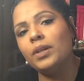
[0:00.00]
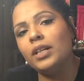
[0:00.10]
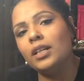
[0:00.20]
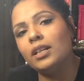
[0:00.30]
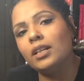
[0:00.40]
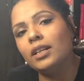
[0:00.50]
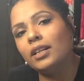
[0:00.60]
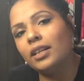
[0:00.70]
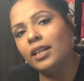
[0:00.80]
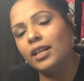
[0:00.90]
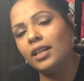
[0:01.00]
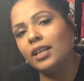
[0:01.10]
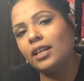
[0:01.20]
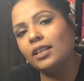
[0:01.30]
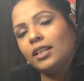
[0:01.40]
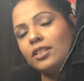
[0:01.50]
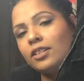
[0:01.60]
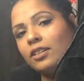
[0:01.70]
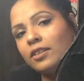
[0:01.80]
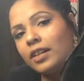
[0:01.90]
But yeah, like these
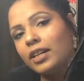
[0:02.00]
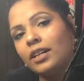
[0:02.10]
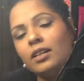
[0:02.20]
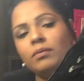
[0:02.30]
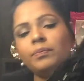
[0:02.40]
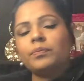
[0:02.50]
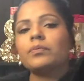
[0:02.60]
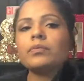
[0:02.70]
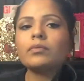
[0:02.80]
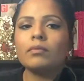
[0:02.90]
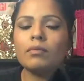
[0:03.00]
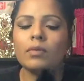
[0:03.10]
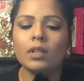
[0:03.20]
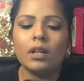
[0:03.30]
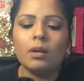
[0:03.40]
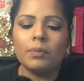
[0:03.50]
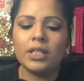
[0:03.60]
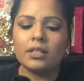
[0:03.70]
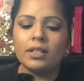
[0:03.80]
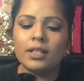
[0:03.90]
are great.
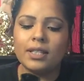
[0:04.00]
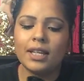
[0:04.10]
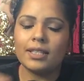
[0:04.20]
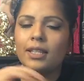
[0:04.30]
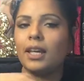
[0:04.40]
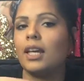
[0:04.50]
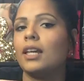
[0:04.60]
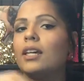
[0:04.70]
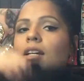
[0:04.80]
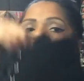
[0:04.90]
These are in a size 8.